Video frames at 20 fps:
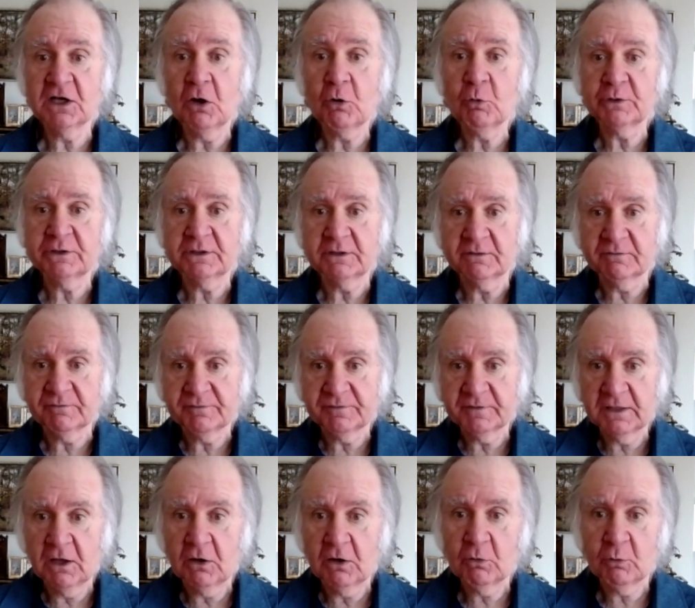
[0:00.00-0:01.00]
go with the
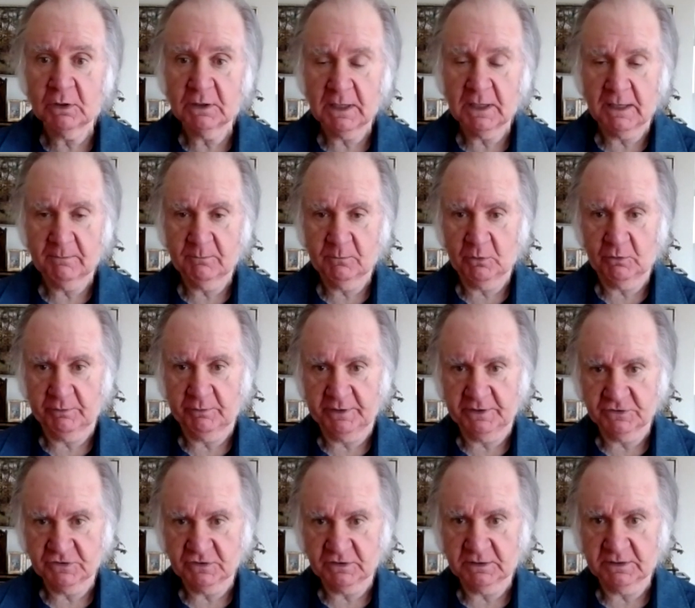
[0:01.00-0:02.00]
flow a lot more
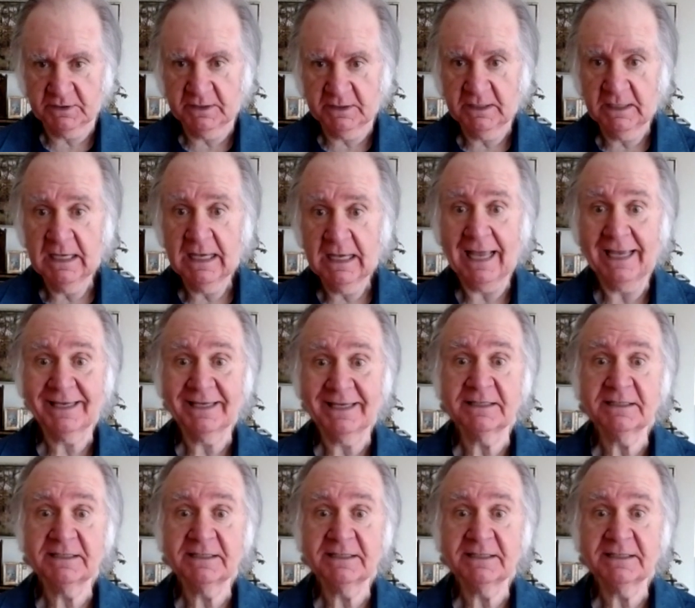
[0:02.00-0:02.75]
easily. I can